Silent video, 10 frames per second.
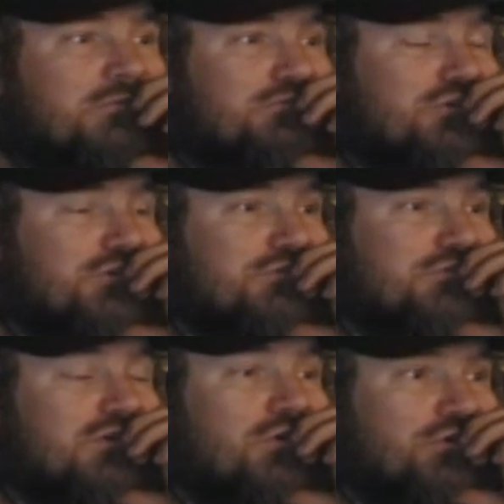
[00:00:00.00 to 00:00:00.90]
I'm
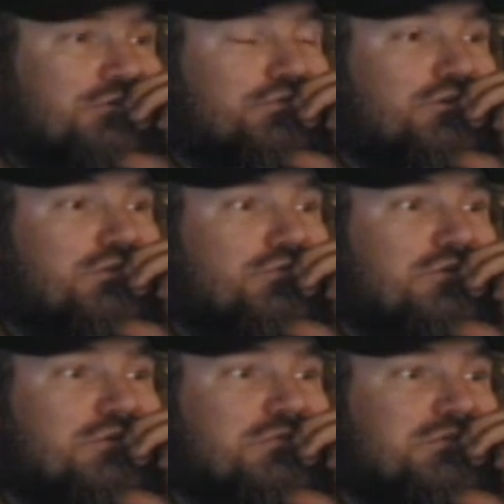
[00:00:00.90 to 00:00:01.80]
43 going on
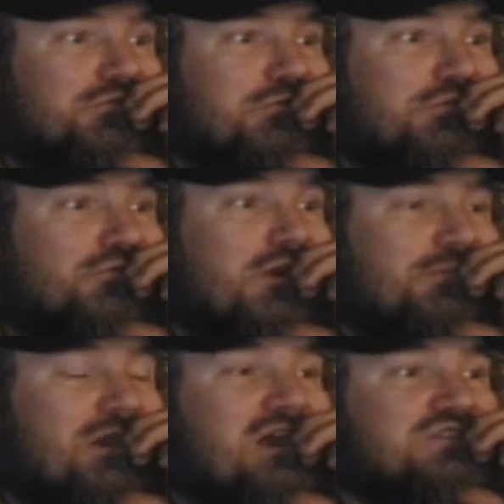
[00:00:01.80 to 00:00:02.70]
44 be before I
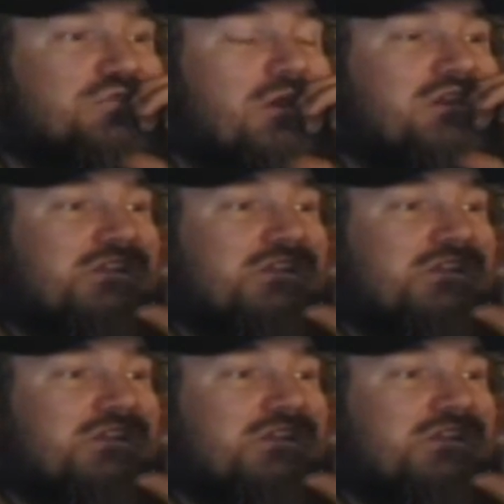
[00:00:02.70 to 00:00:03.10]
pass away,